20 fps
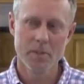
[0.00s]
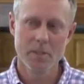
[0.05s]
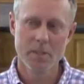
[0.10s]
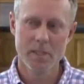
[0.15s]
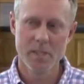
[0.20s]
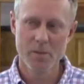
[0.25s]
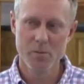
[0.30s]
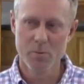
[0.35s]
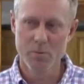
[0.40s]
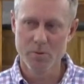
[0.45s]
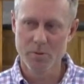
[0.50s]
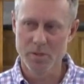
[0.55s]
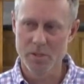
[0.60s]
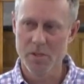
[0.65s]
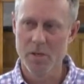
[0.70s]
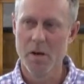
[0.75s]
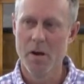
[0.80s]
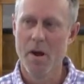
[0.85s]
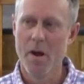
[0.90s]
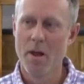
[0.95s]
His
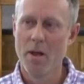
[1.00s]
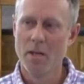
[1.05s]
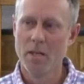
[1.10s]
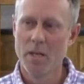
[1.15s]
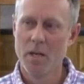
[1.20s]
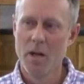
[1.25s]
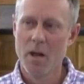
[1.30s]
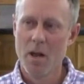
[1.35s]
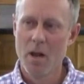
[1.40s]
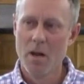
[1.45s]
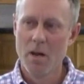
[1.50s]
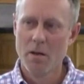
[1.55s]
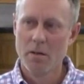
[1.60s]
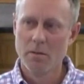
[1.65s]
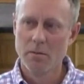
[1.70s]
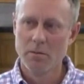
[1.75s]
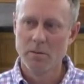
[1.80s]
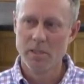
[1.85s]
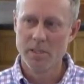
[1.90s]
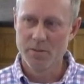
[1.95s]

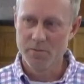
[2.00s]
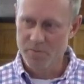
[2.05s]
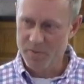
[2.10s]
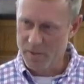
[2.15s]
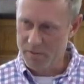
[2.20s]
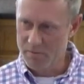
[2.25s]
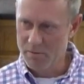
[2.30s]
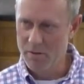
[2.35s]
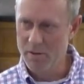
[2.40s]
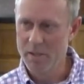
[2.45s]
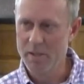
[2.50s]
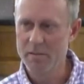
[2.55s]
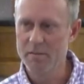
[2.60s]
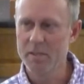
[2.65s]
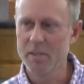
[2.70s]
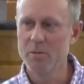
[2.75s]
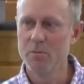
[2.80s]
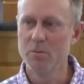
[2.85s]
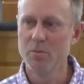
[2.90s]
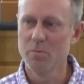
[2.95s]
fever left.
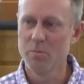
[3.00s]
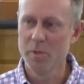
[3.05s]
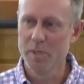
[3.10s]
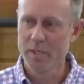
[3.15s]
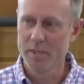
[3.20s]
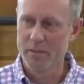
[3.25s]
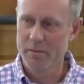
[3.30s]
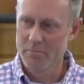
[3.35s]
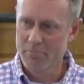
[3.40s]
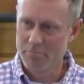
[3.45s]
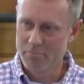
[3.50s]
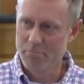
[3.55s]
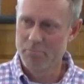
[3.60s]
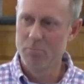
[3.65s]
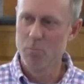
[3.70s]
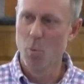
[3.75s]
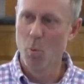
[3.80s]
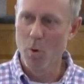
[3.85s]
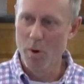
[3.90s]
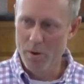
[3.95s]
He was made
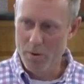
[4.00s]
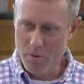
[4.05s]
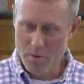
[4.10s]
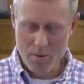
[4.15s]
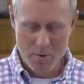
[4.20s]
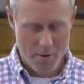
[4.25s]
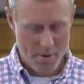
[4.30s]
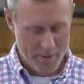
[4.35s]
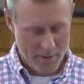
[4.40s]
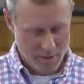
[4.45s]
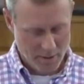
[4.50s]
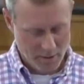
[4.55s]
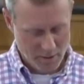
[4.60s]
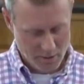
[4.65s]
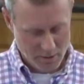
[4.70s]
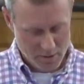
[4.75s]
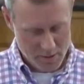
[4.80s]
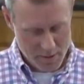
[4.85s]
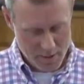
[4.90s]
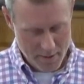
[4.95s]
well.
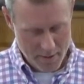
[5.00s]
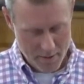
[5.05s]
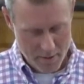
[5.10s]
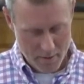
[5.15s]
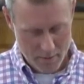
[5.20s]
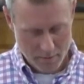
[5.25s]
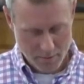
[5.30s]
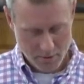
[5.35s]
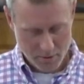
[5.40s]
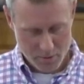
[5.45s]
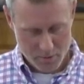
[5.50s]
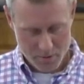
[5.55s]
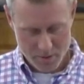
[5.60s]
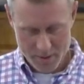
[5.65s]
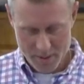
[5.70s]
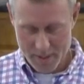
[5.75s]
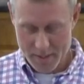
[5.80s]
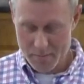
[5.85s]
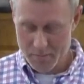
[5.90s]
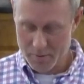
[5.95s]
So
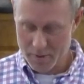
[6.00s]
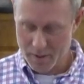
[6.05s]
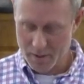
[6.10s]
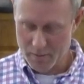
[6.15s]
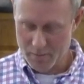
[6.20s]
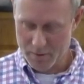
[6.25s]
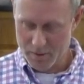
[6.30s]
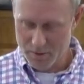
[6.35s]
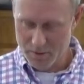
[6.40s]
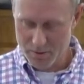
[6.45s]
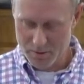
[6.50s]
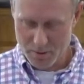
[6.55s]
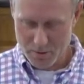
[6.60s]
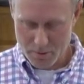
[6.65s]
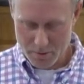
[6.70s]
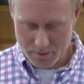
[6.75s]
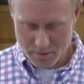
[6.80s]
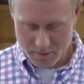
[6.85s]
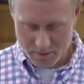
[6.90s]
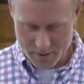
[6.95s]
today we come to the
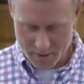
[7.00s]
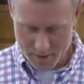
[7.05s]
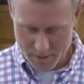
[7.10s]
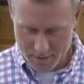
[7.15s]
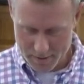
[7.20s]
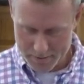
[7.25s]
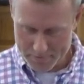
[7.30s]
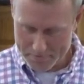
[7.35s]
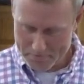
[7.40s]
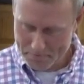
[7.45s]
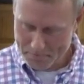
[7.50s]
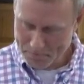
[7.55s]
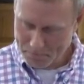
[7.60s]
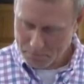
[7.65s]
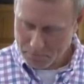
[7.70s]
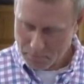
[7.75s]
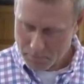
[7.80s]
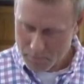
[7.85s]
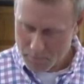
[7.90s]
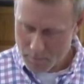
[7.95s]
third sign
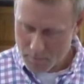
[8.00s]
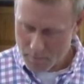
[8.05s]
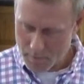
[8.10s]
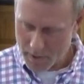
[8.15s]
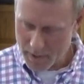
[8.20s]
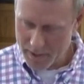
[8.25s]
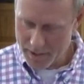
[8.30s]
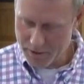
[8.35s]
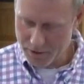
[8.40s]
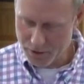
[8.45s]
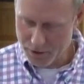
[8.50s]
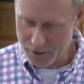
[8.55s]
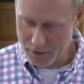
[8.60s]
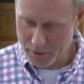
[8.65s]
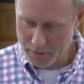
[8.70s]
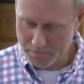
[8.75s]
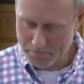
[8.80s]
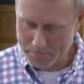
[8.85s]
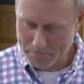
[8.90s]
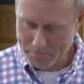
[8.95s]
in John,